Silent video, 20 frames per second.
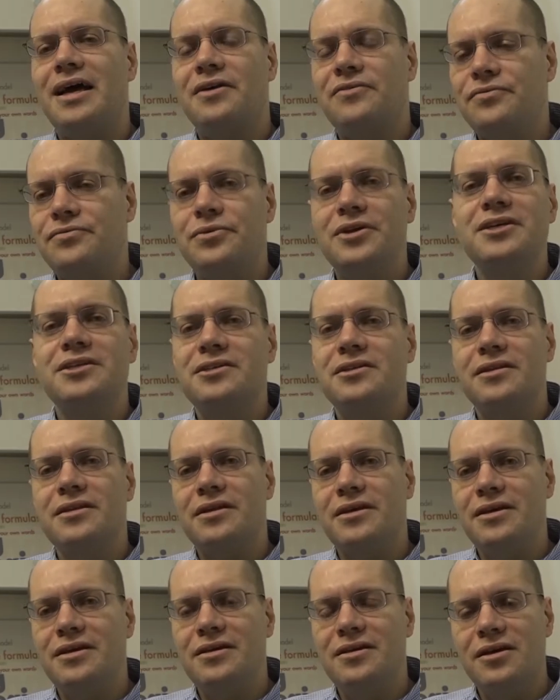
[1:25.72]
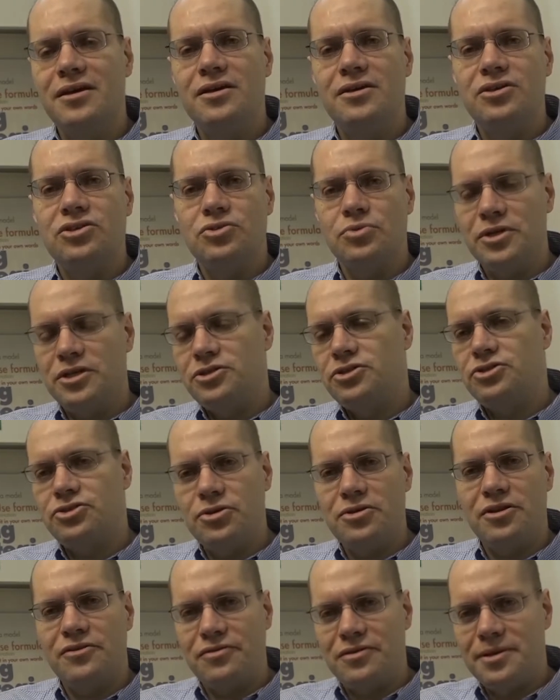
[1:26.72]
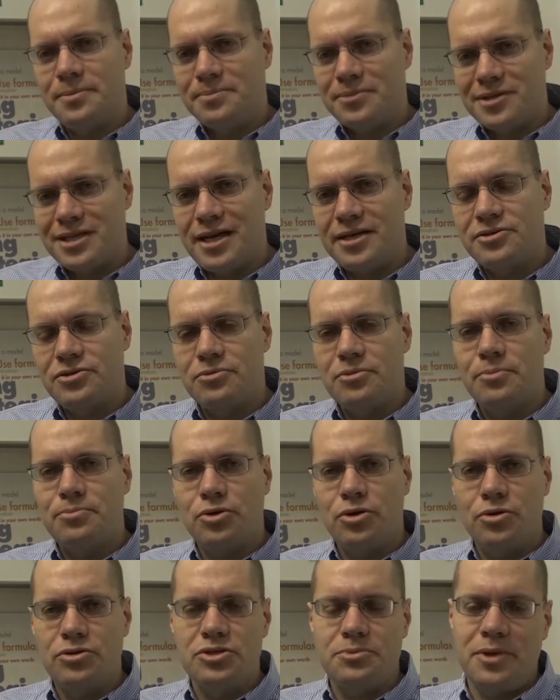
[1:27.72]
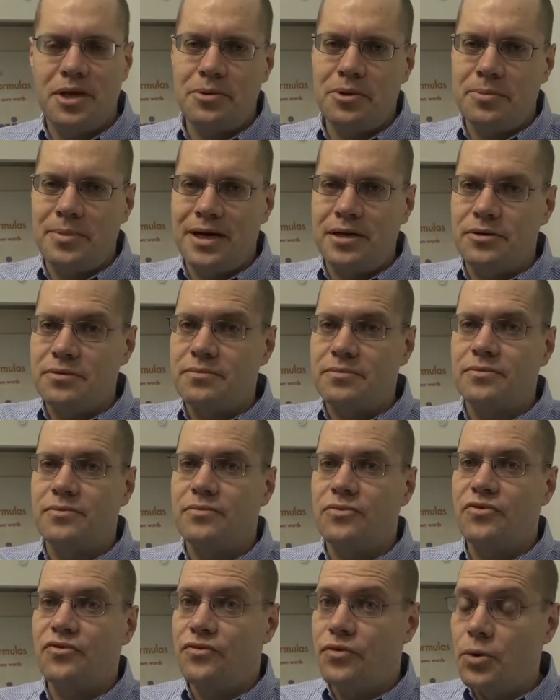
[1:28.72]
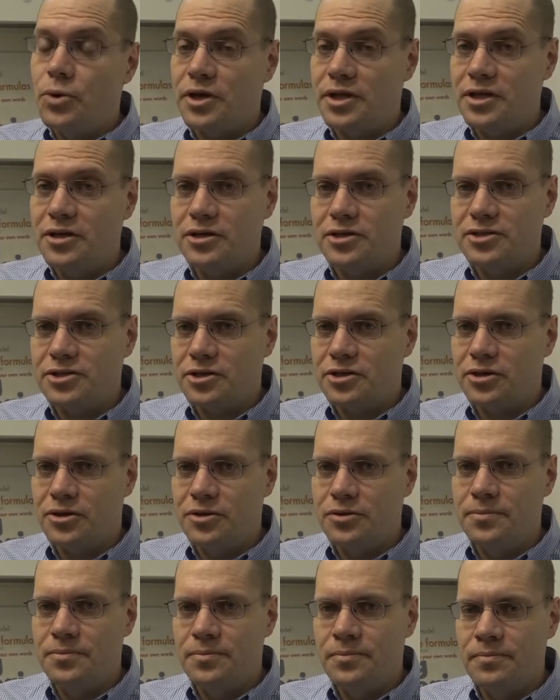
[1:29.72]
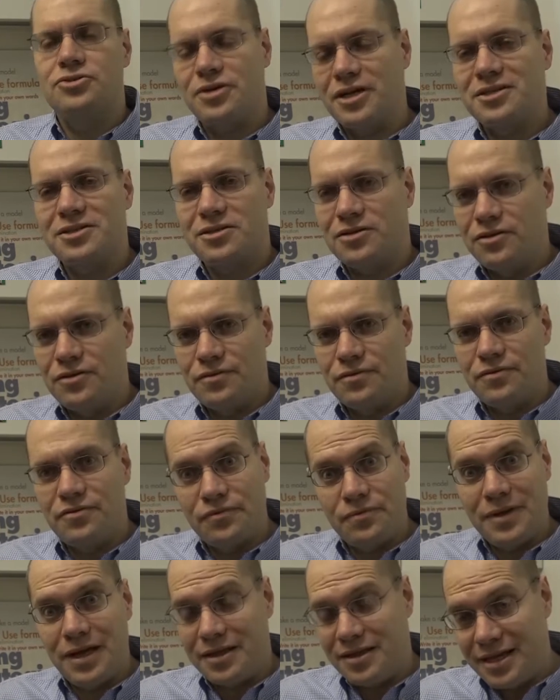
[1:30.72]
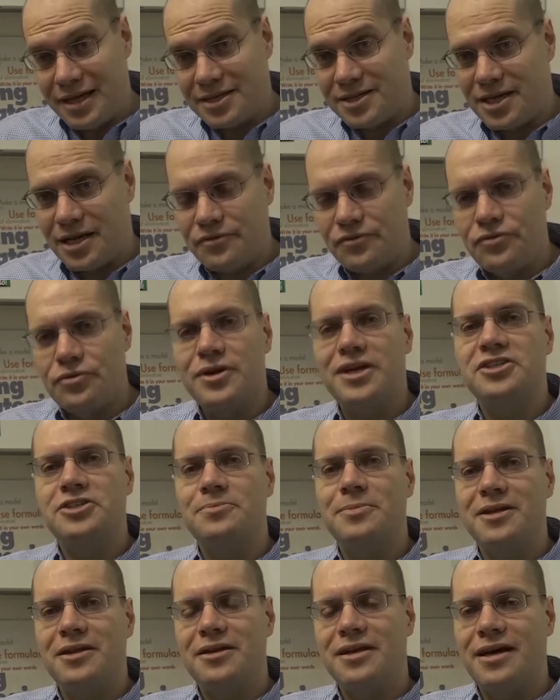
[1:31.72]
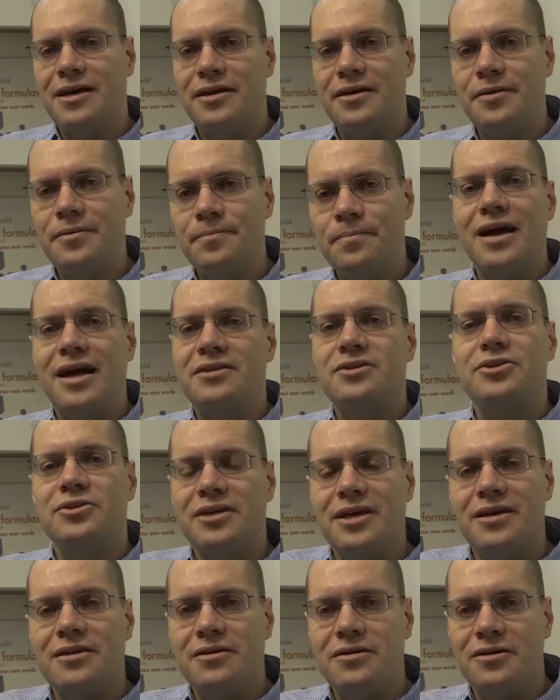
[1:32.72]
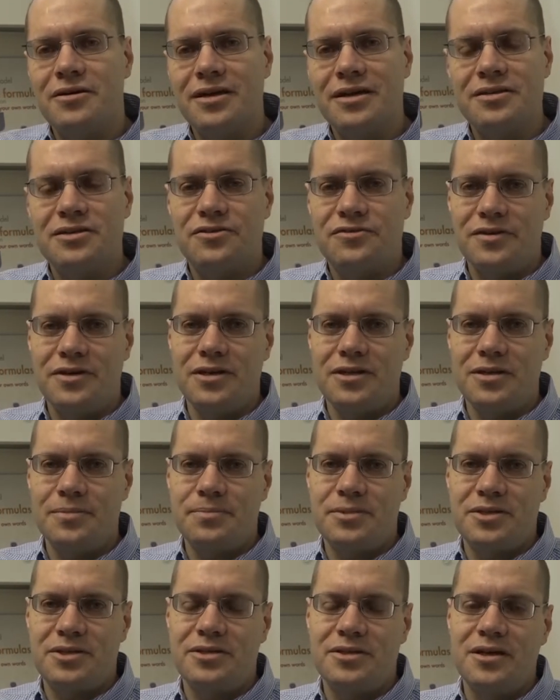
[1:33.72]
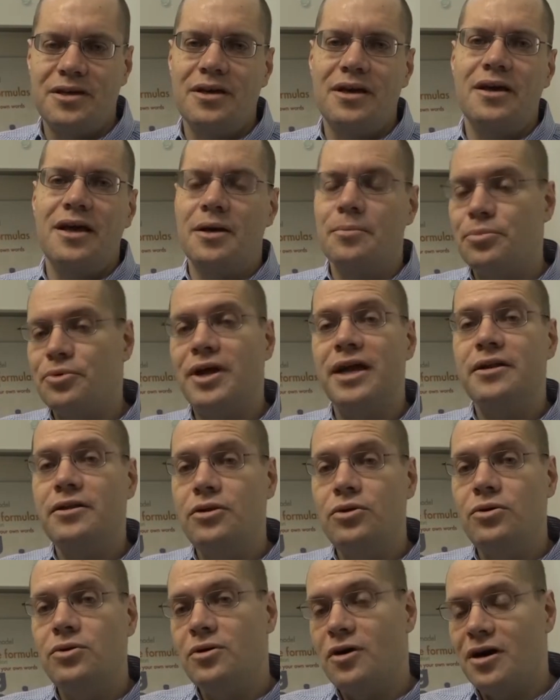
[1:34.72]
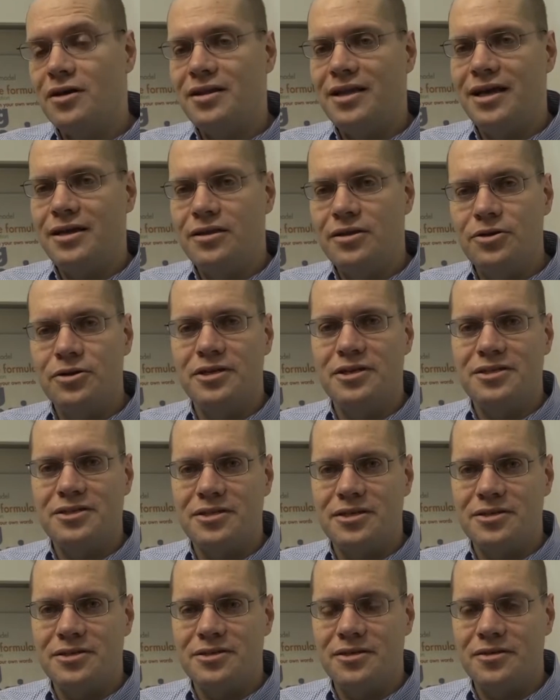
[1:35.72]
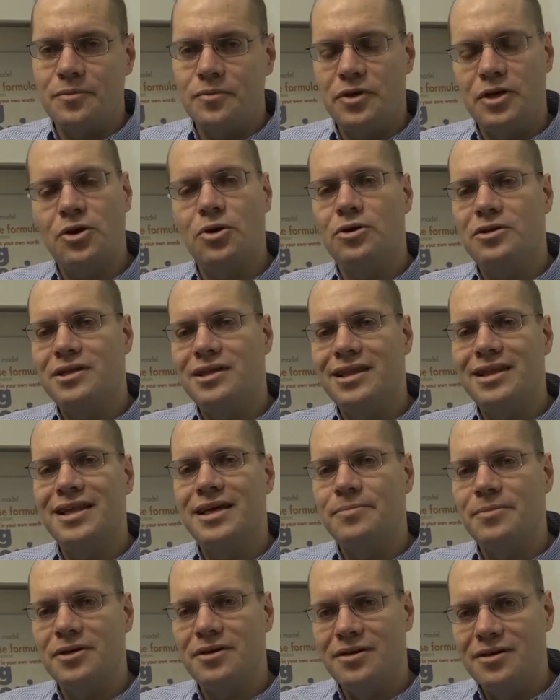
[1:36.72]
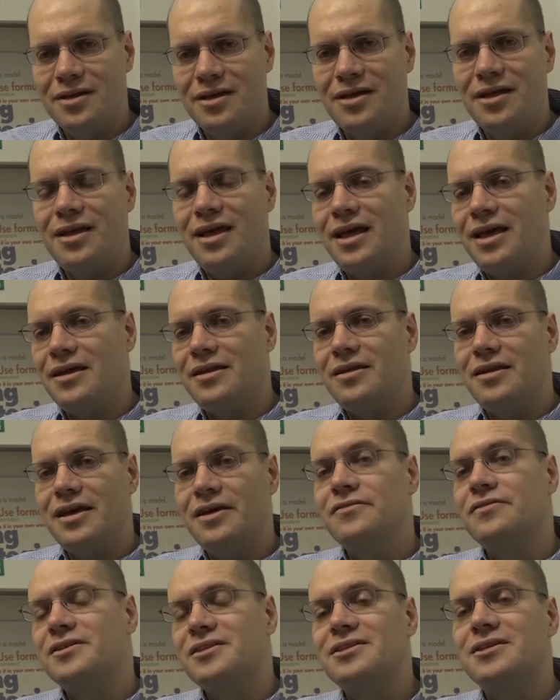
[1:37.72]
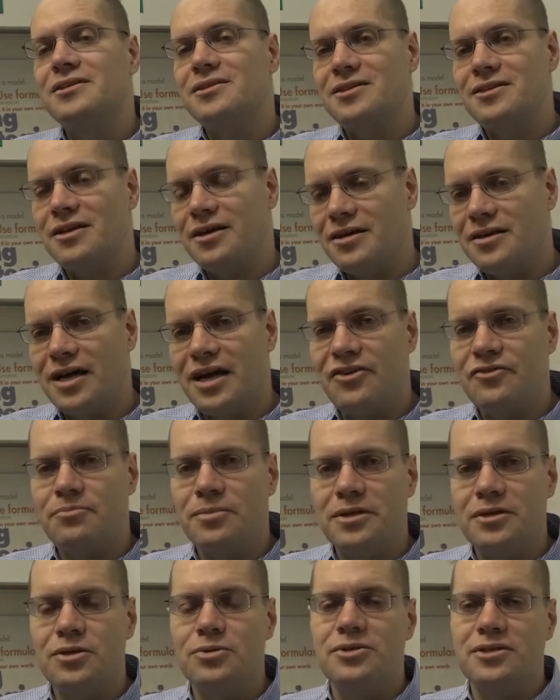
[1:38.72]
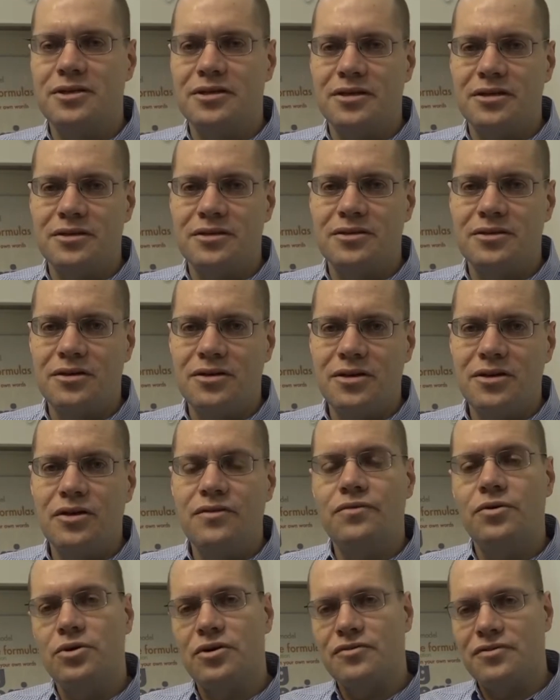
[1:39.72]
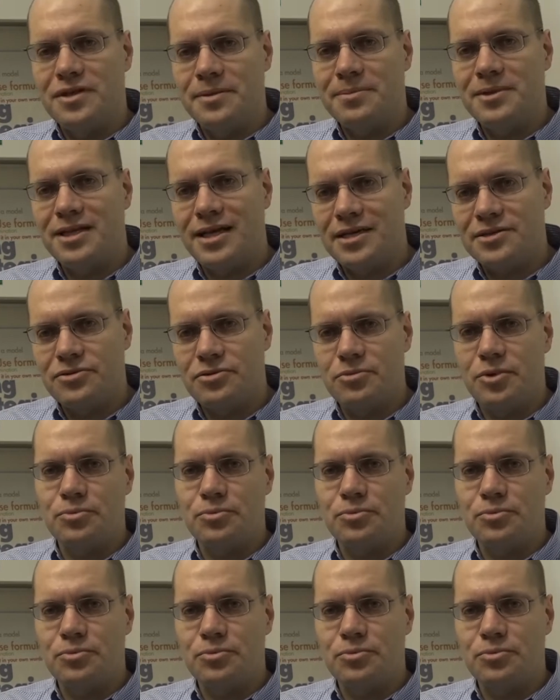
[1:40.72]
have recently switched to the flipped classroom approach, maybe about 4 years ago. Drexel, at that time, freshman, and I got together and developed a brand new online learning system. We called it Lemma. And ever since then, I've been using it for a flipped classroom